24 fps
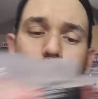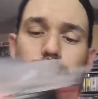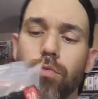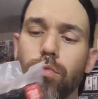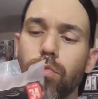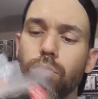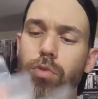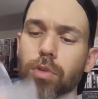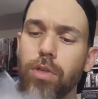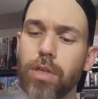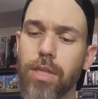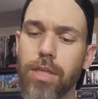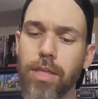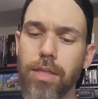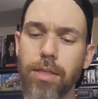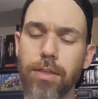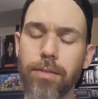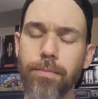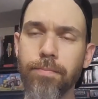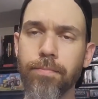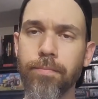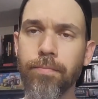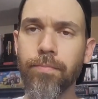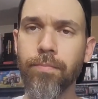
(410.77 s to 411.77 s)
three
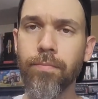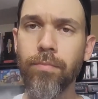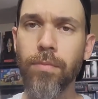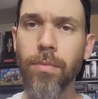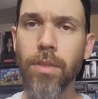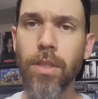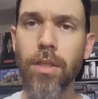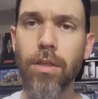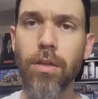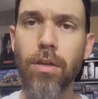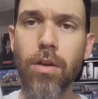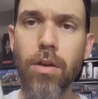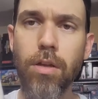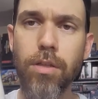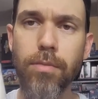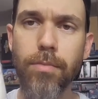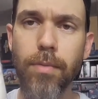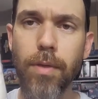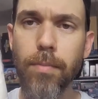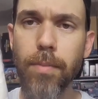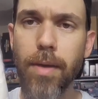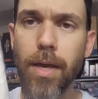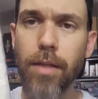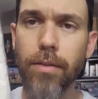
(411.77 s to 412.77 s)
cost
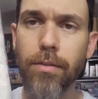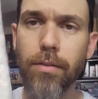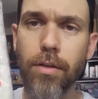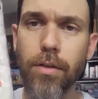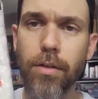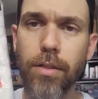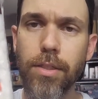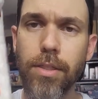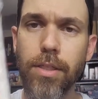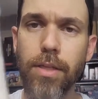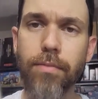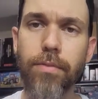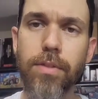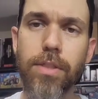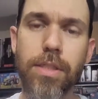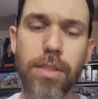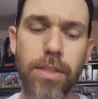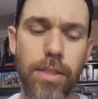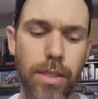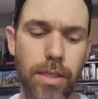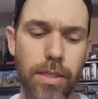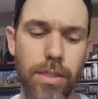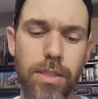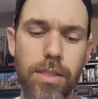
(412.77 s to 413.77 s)
me about 37
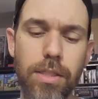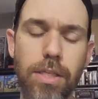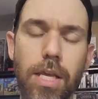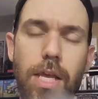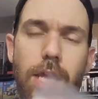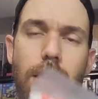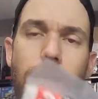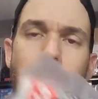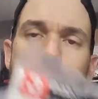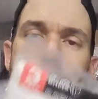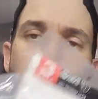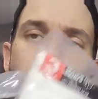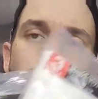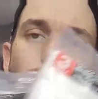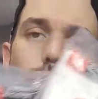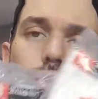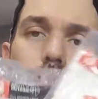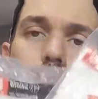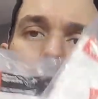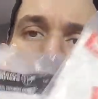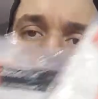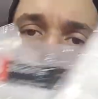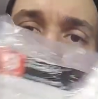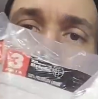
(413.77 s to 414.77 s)
cents. So
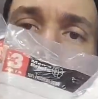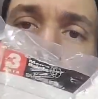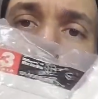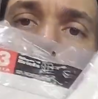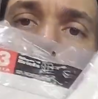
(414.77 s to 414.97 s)
someone